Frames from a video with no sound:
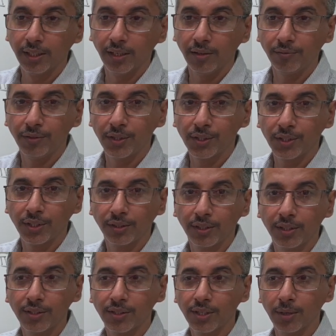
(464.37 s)
invest it
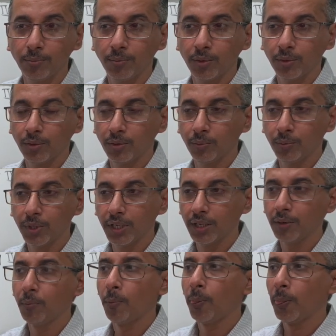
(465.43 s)
in
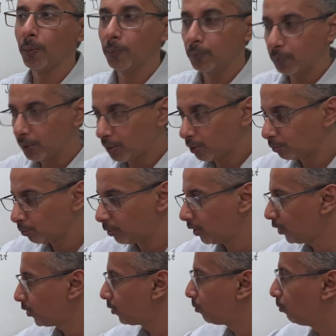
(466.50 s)
somewhere. We go to
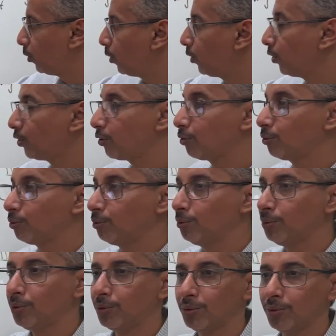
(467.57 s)
these bonds
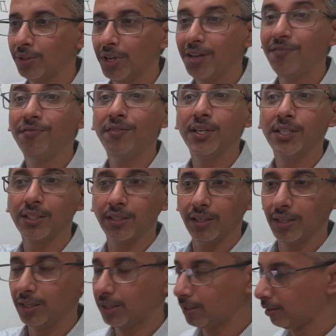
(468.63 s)
to invest
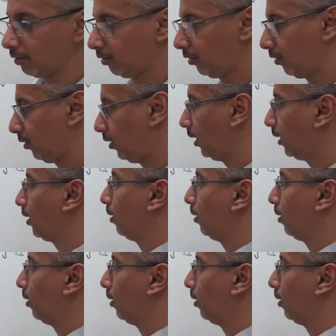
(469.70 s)
in that